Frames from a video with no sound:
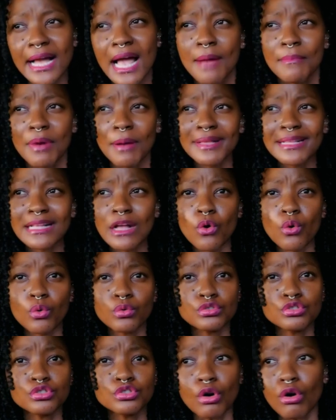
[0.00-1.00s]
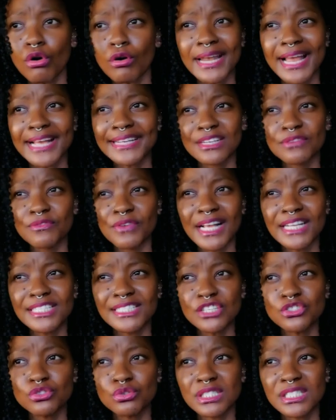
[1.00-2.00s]

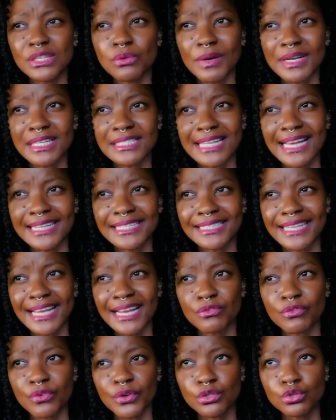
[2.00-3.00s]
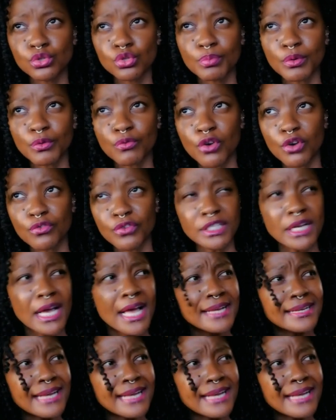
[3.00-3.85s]
just to see what it's like to date a very super fervent,